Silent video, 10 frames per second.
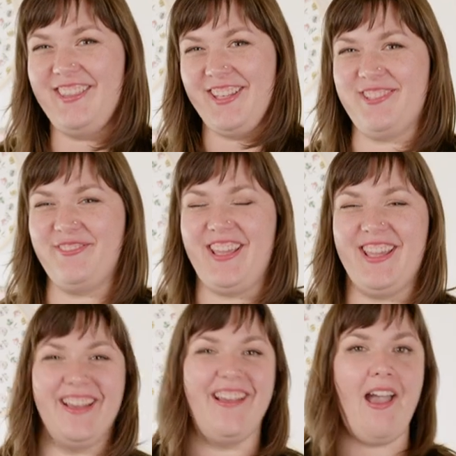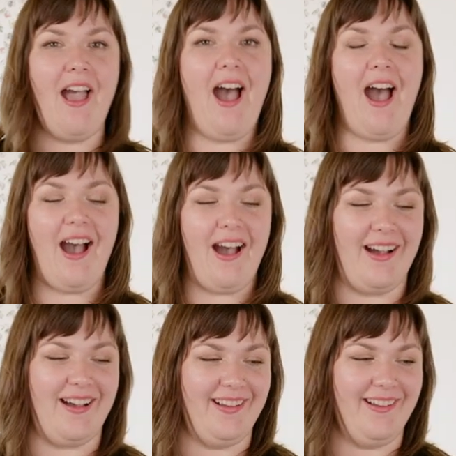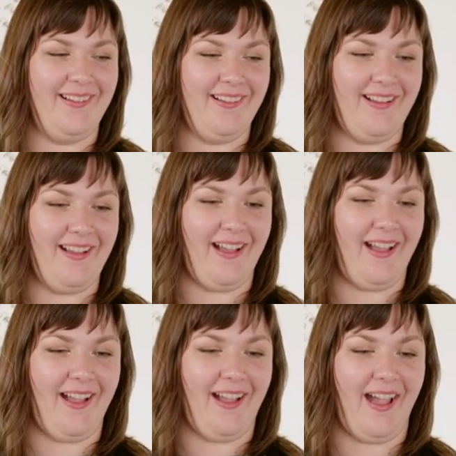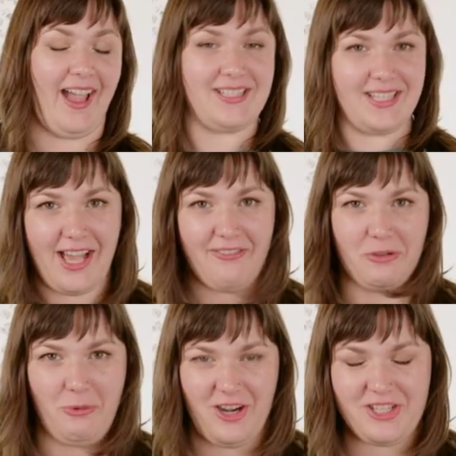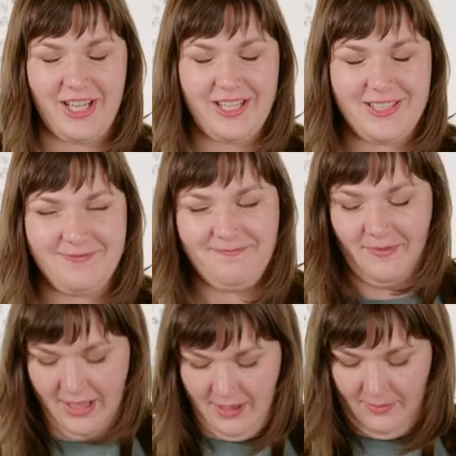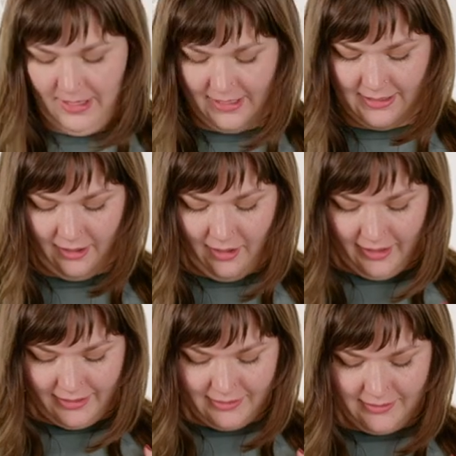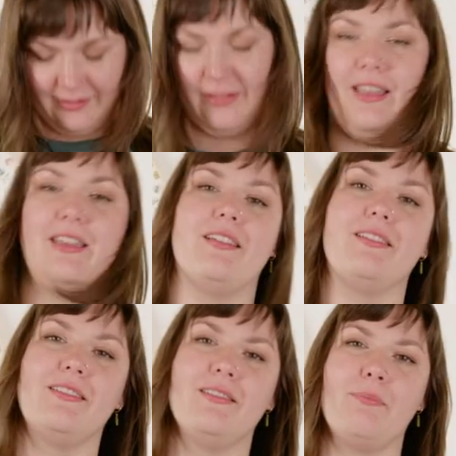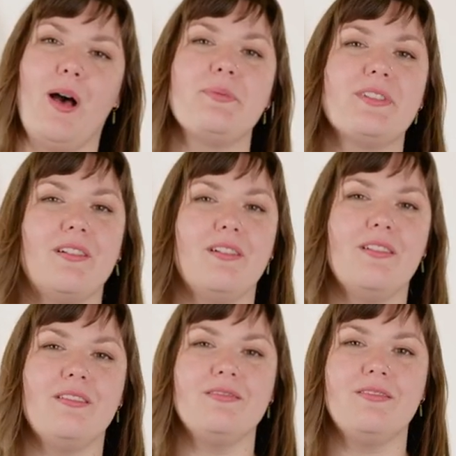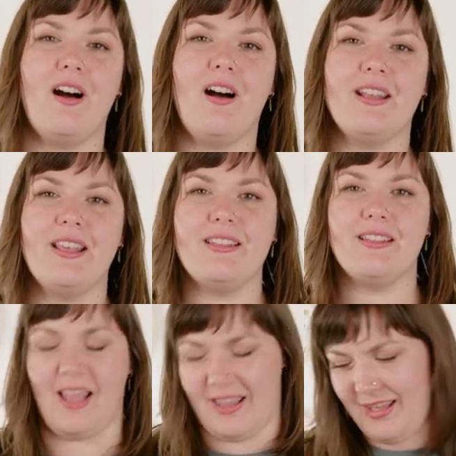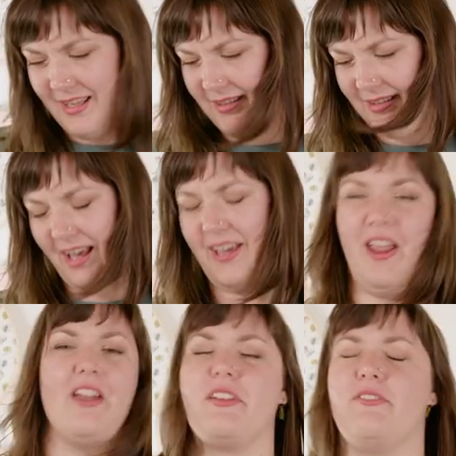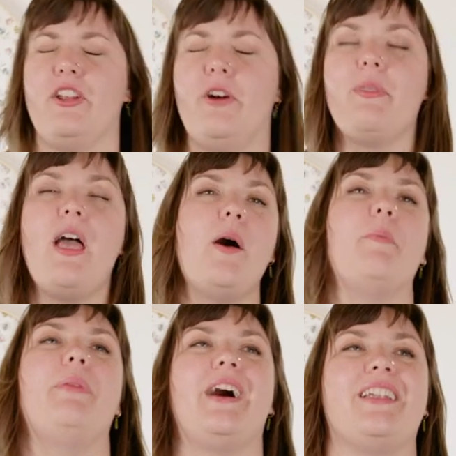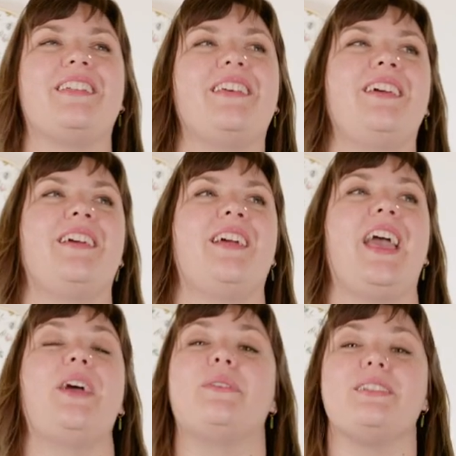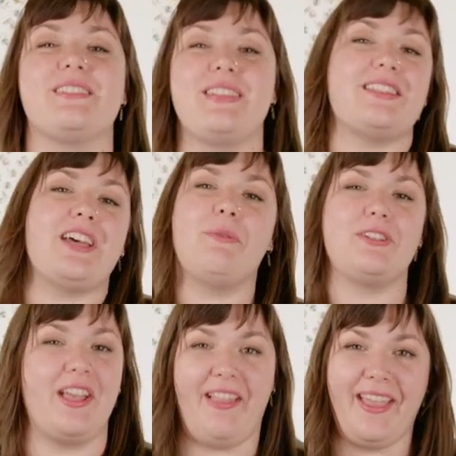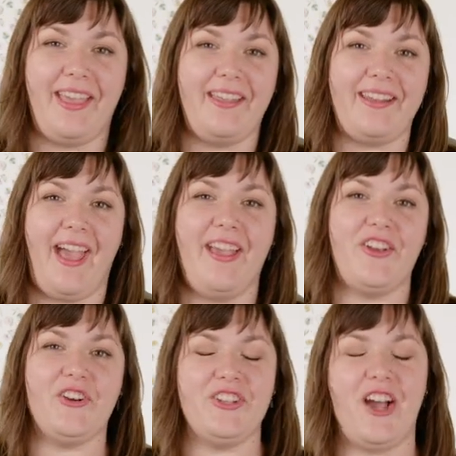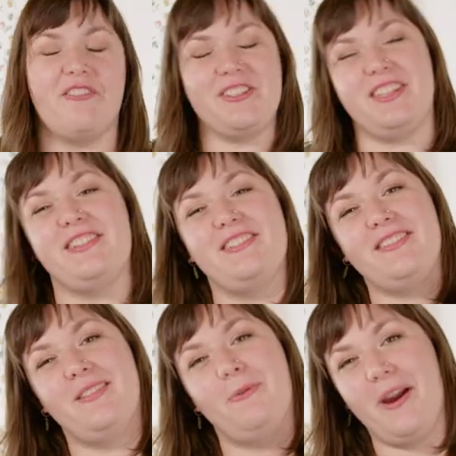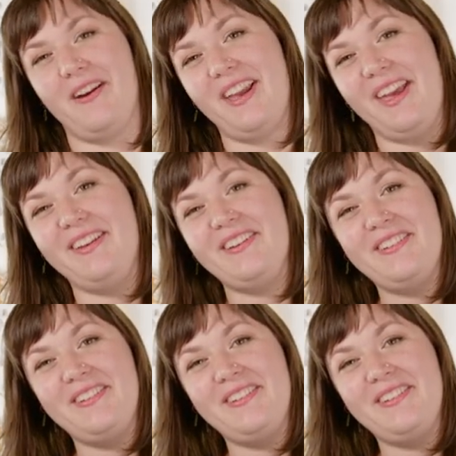this week. Uh, I did have to wash it because I got like popsicle on it and then I, I don't even know. But it was, that's how much I like it. I could not resist wearing it